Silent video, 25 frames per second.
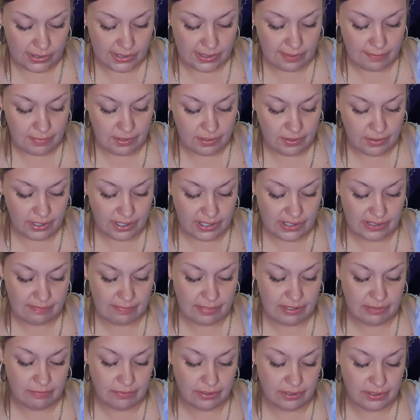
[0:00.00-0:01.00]
Some of you guys
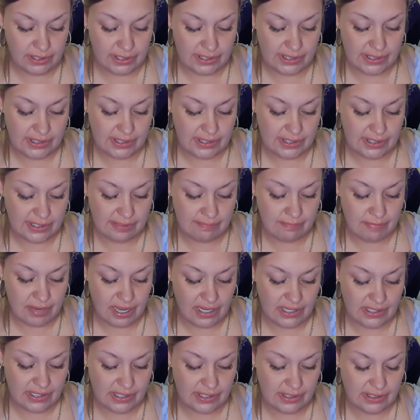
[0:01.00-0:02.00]
may realize that this
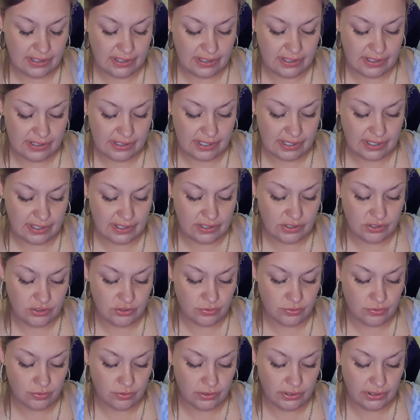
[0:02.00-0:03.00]
masculine is like
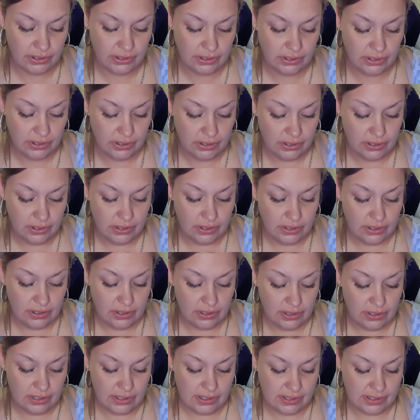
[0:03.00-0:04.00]
controlling,
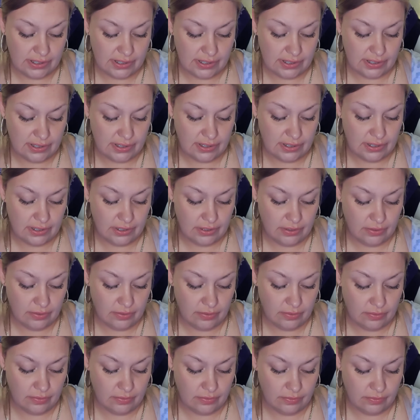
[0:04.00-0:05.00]
is, you
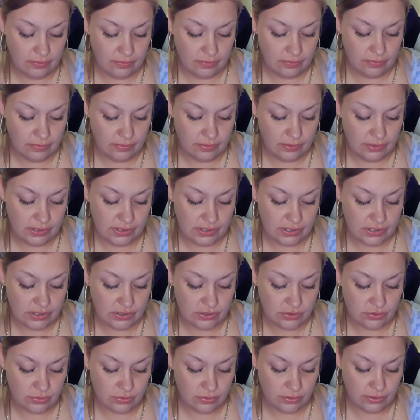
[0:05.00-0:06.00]
know, is
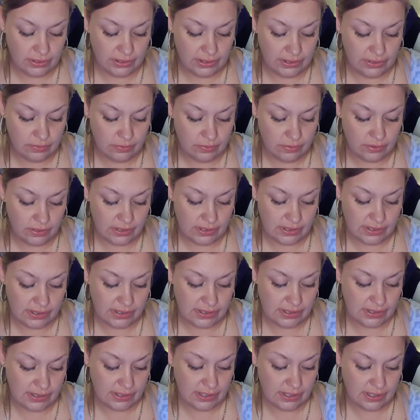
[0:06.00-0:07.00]
controlling or
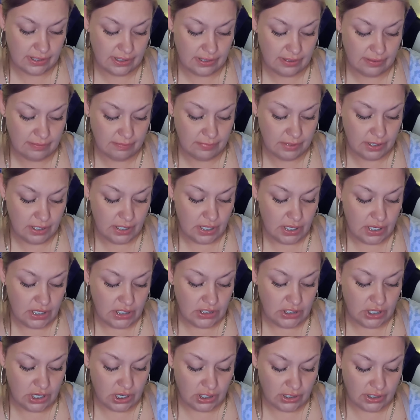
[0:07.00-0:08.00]
is uh, um,
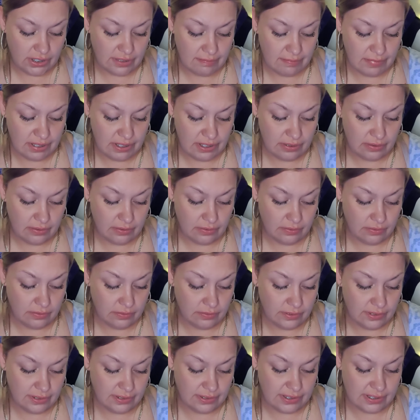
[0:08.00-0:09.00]
non
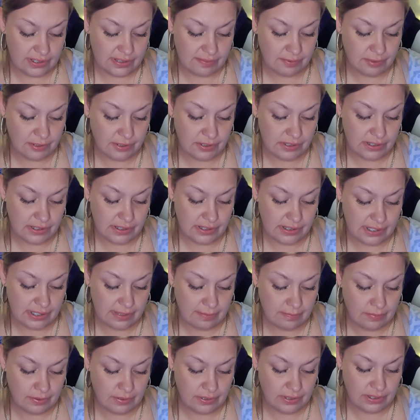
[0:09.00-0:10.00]
committal, that this person's
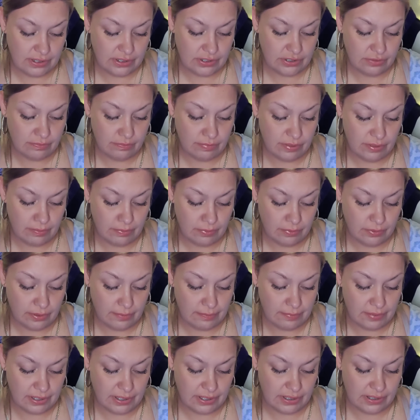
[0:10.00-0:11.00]
like putting two people
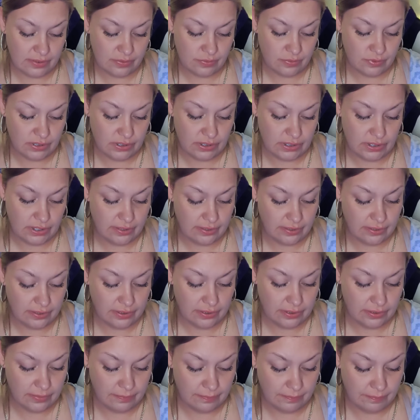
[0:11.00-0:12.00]
up against one
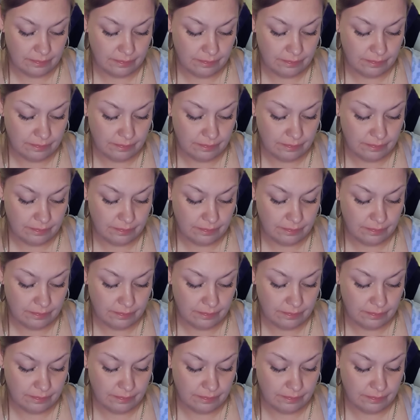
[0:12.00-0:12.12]
another.